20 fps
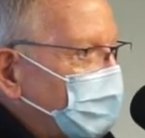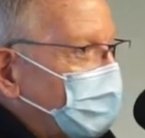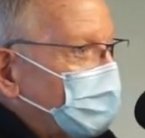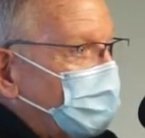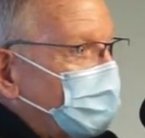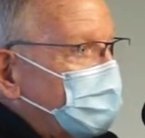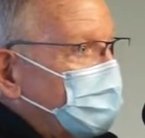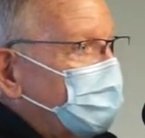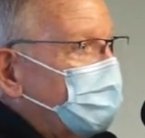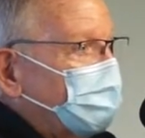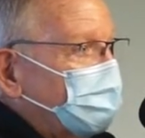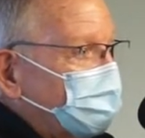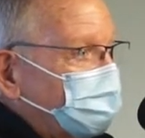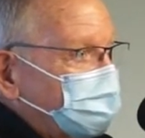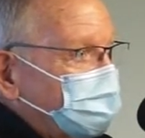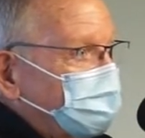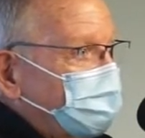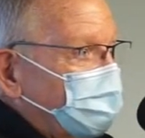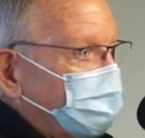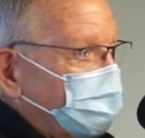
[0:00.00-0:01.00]
early on with
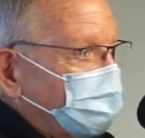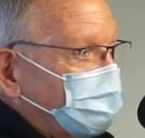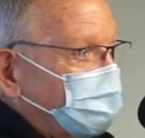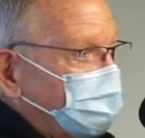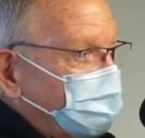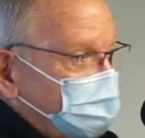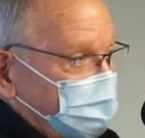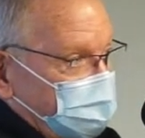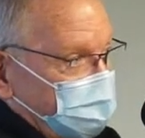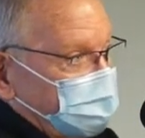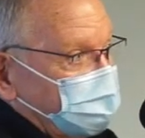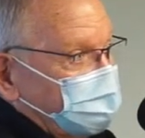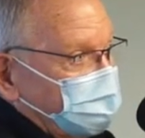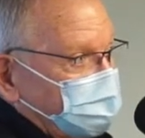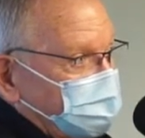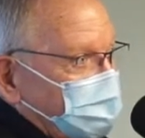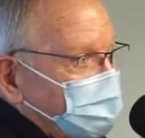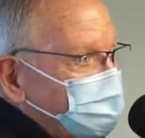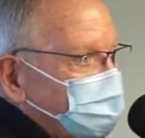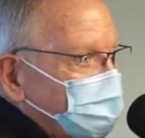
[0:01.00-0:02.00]
some of the, the
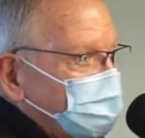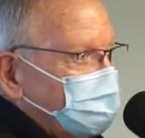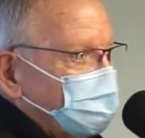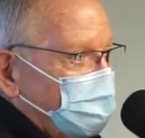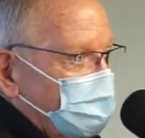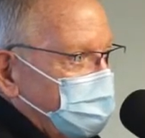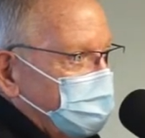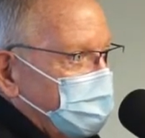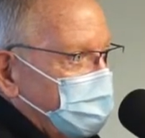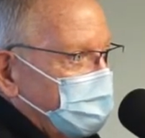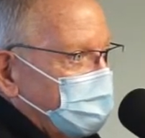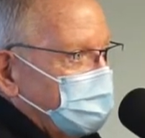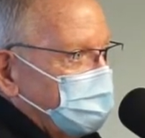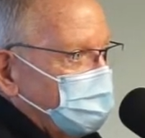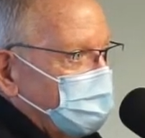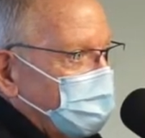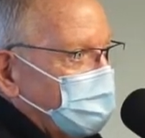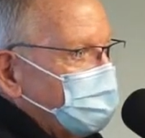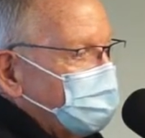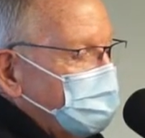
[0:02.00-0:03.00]
test subjects way back
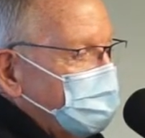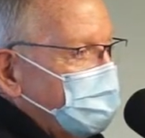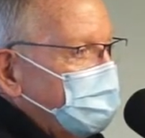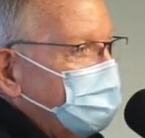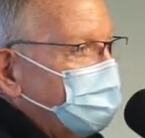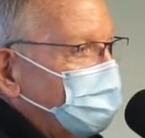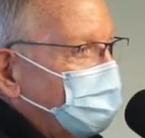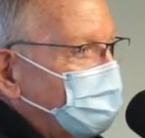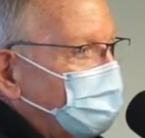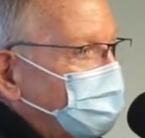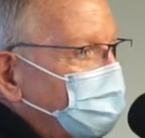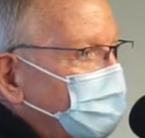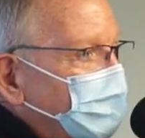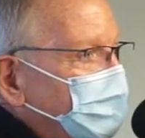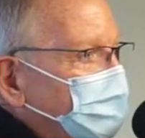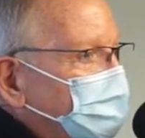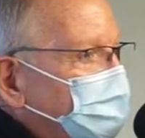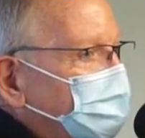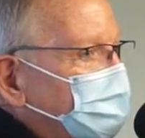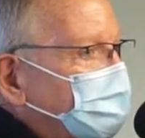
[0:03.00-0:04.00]
in March and April
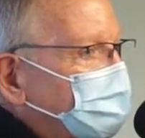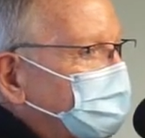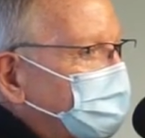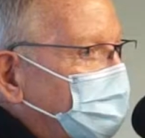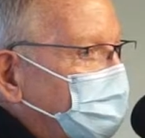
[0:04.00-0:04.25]
uh,